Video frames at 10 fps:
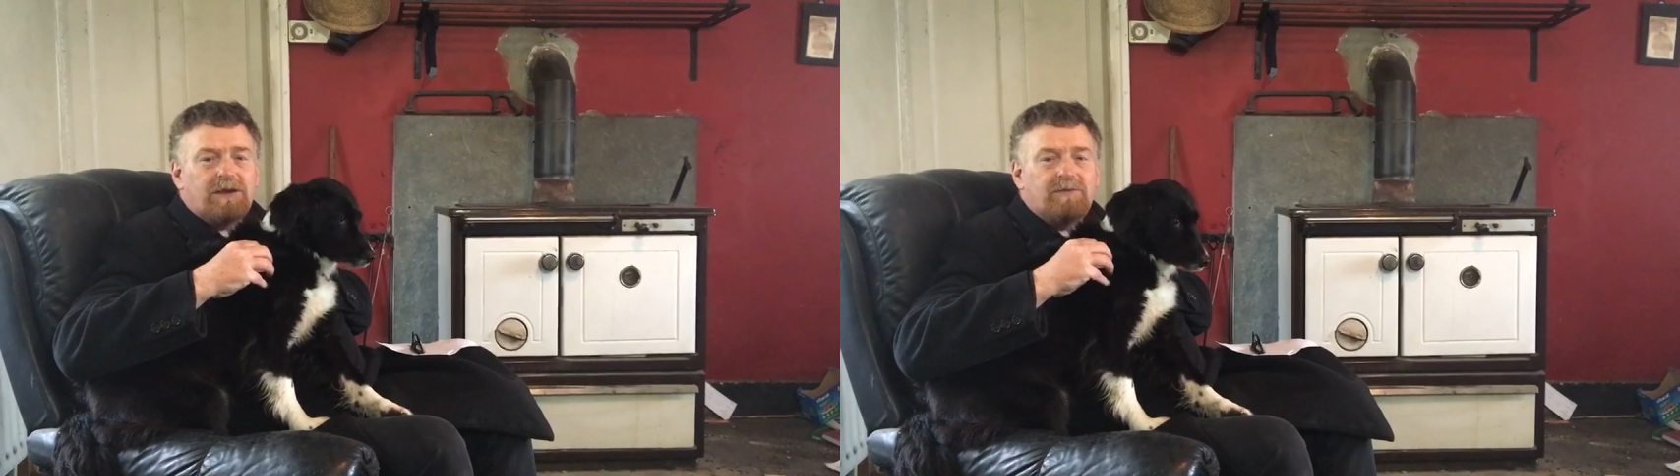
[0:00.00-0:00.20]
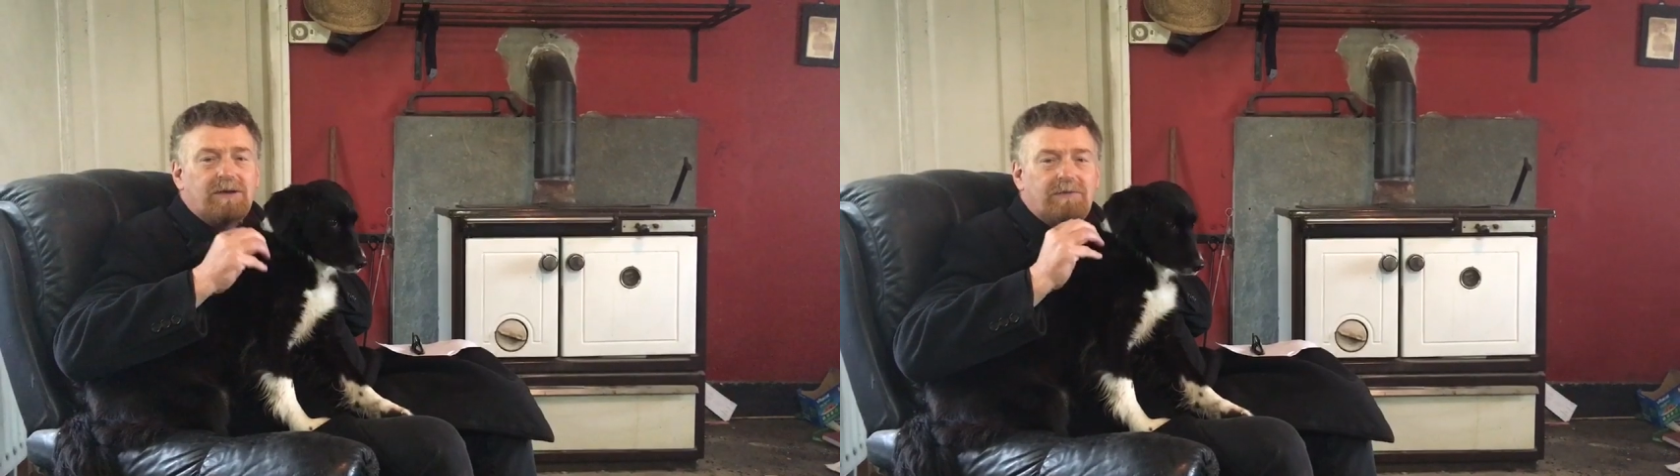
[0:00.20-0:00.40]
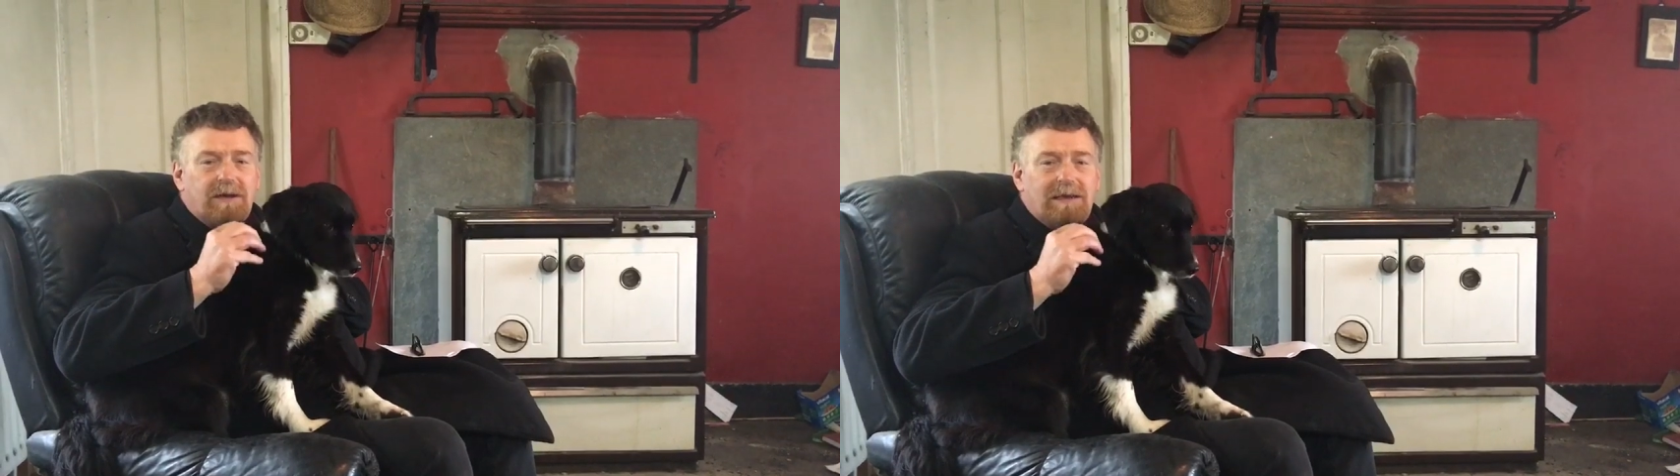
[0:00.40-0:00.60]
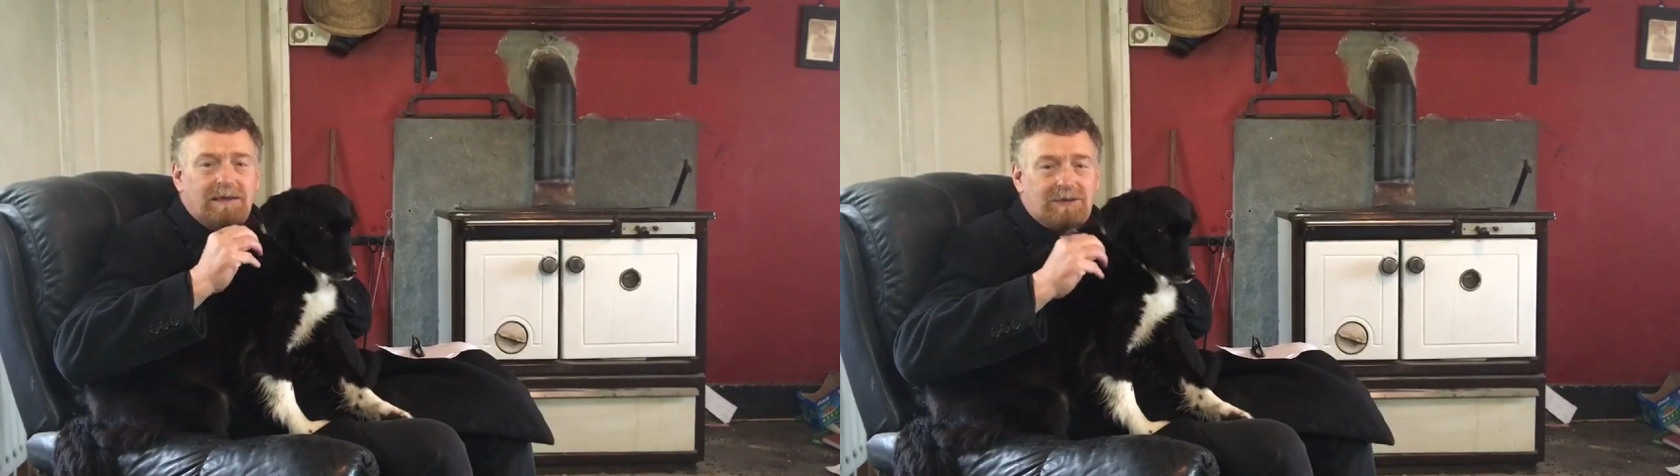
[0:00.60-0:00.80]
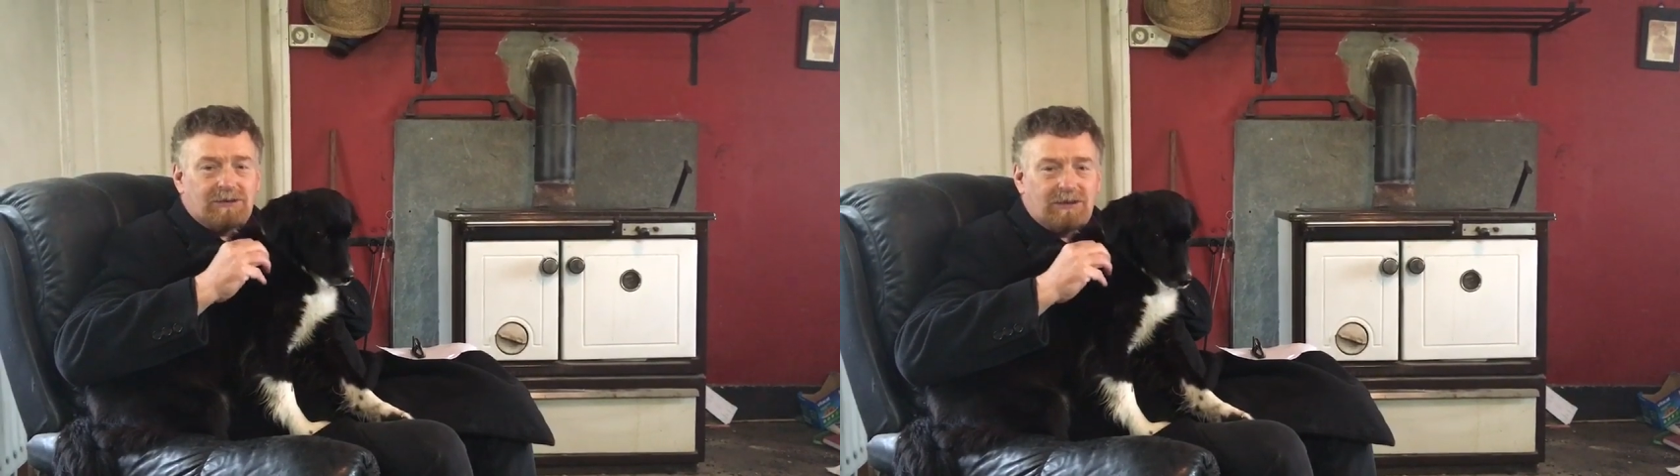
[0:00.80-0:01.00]
has been
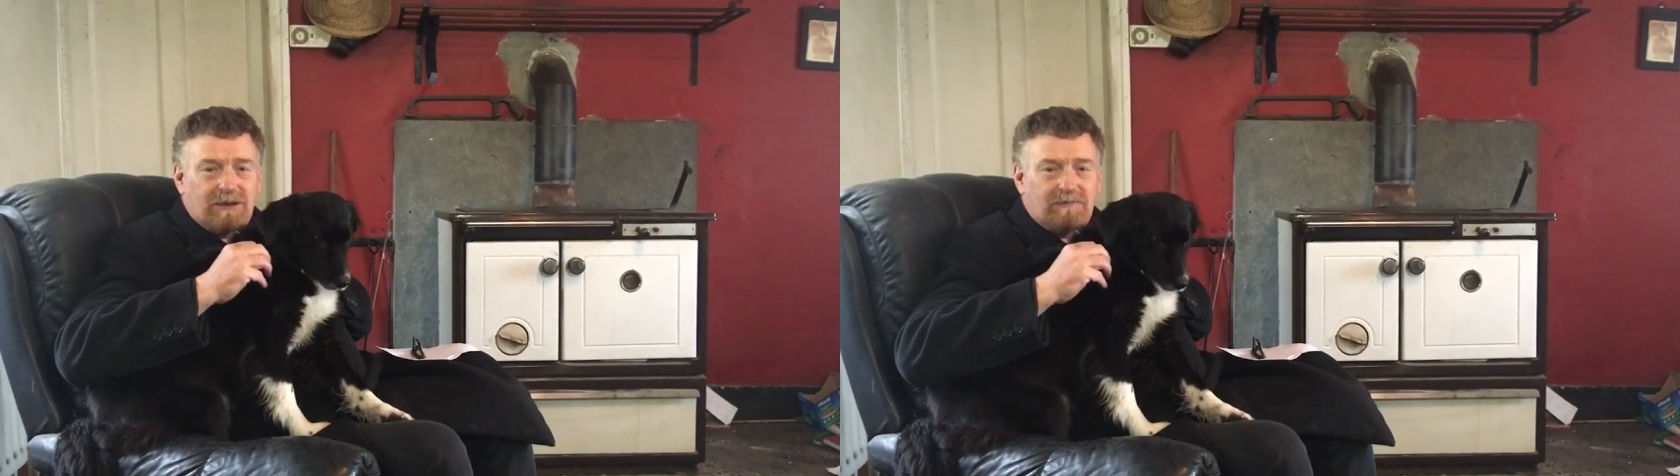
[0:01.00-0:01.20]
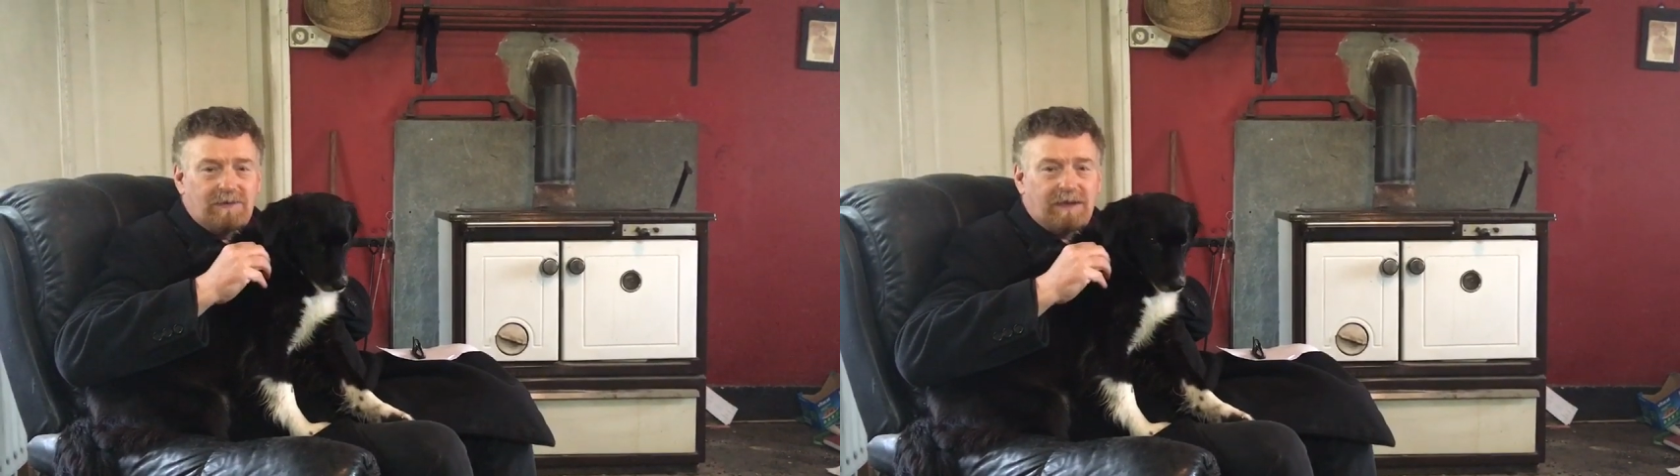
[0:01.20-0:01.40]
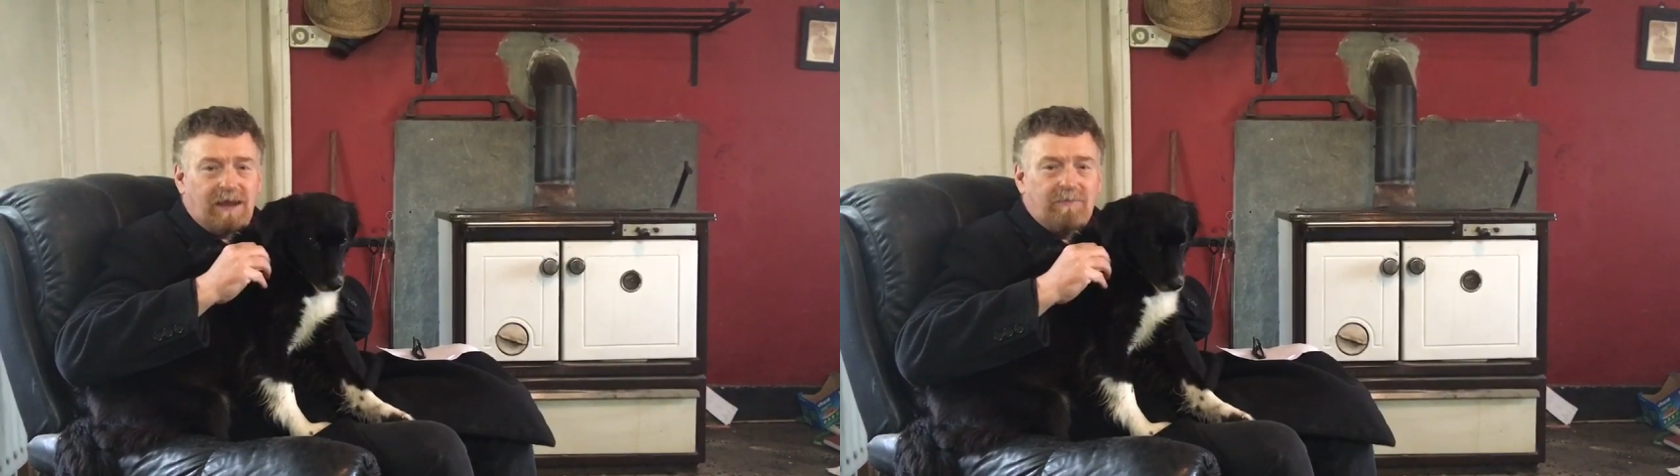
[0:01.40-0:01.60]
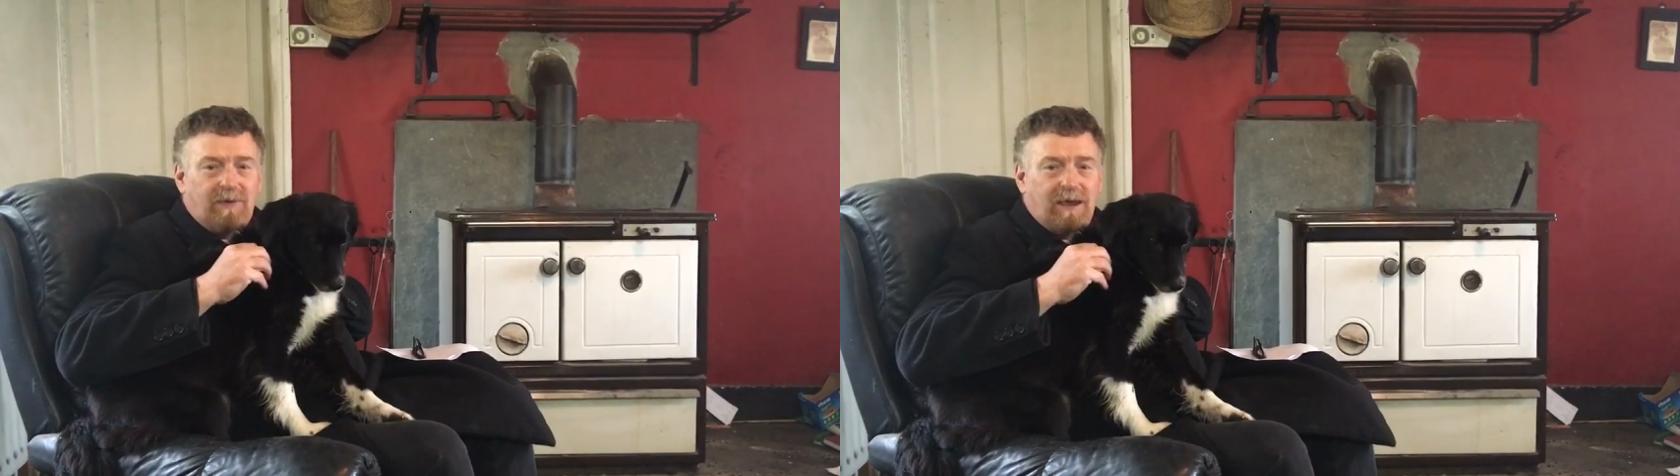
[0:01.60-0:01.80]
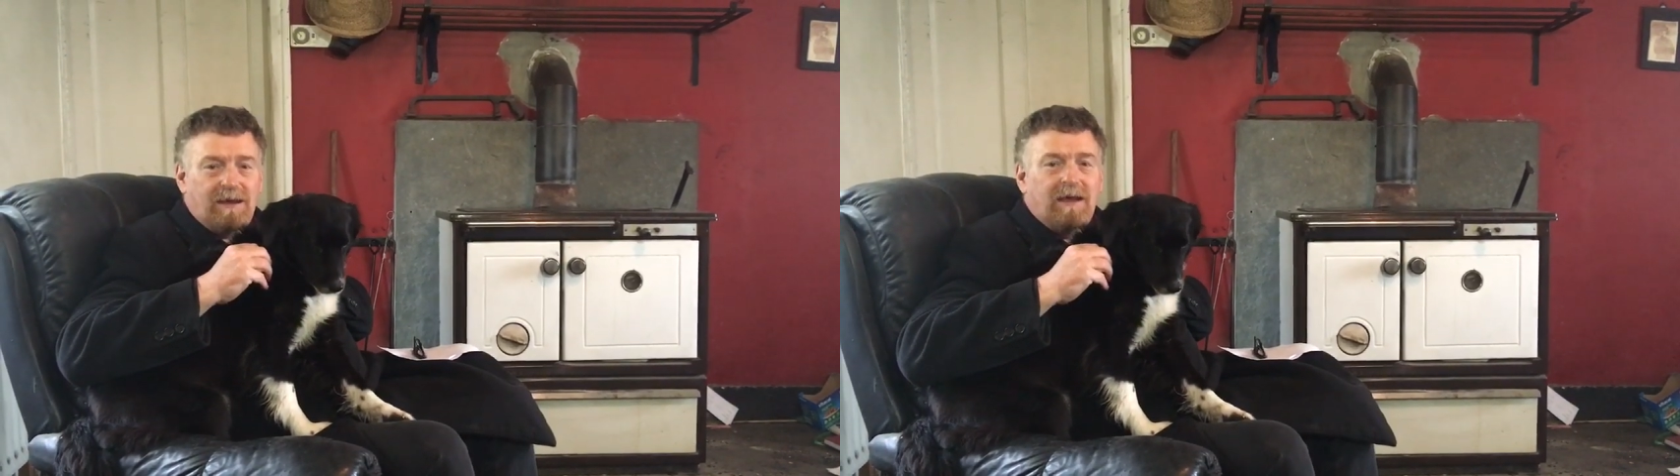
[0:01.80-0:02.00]
really successful in the
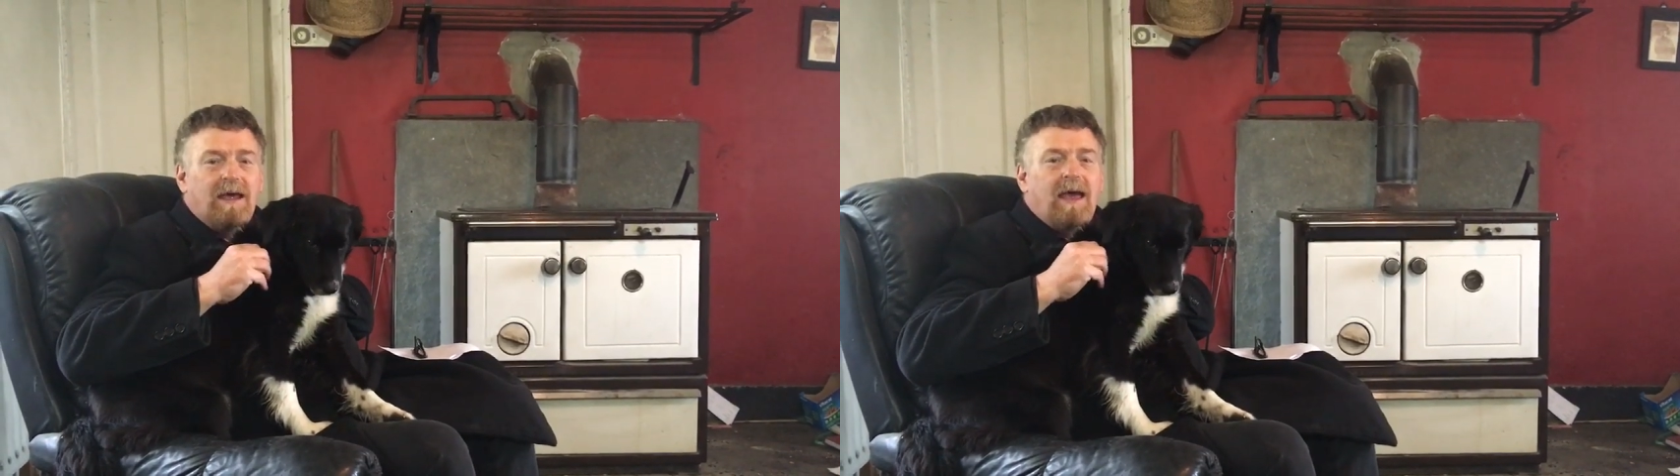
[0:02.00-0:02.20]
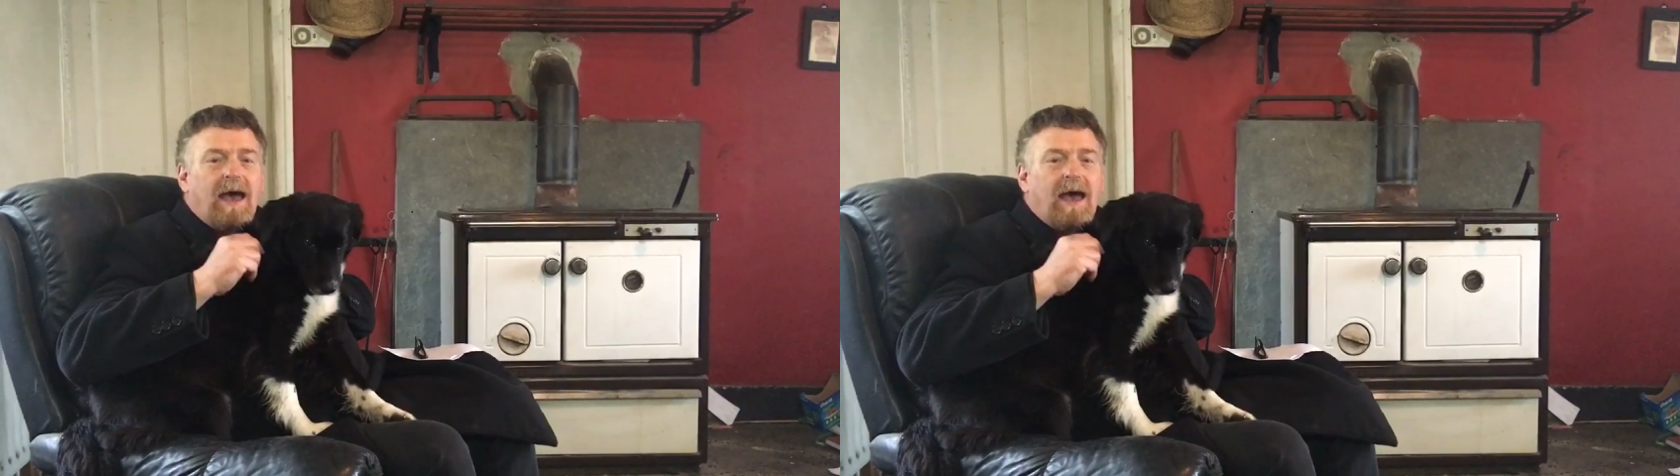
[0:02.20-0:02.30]
campaign,